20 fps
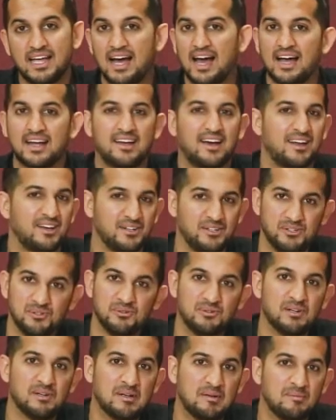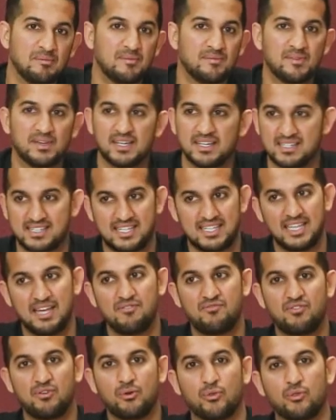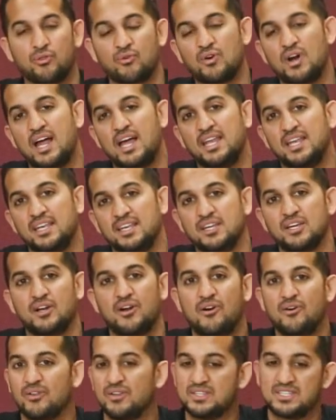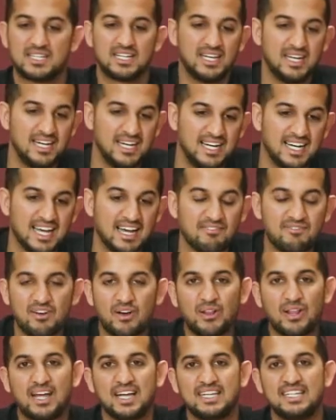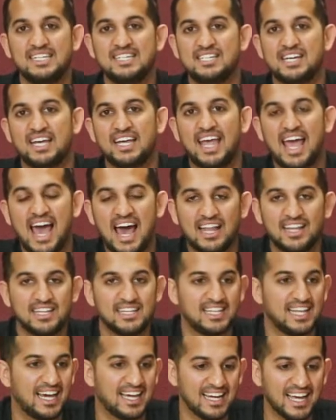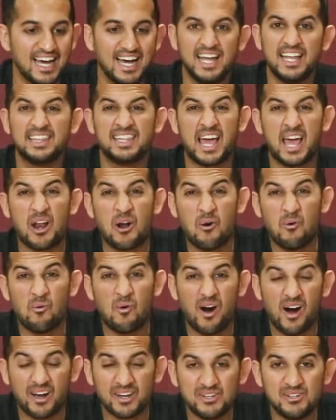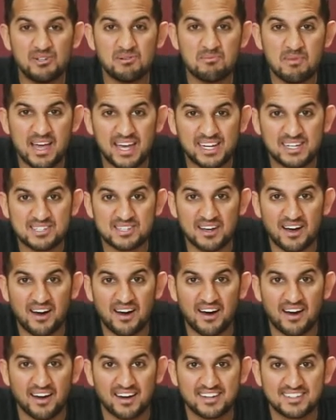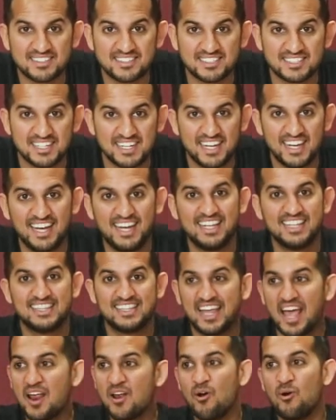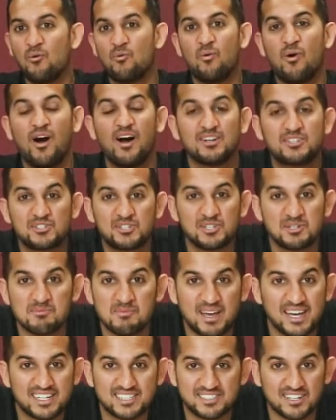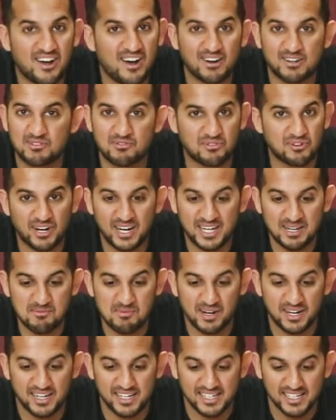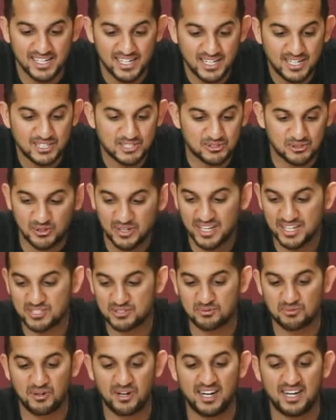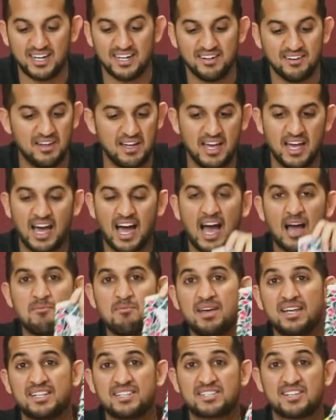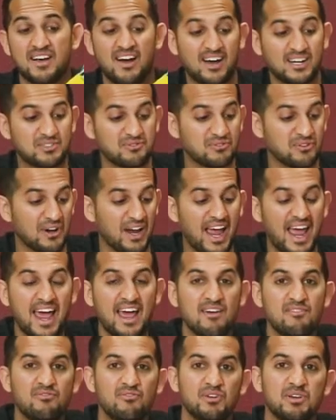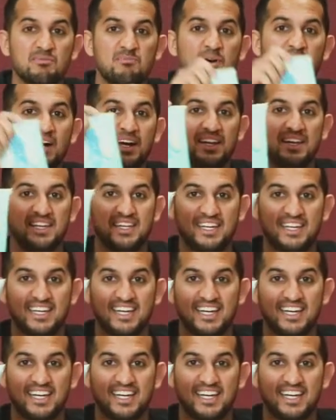I gotta do it, because they feel threatened, you know? It felt like DJ Khaled, like, they don't want you to make socks. They don't want you to make socks for anybody. So guess what? I made socks for everybody.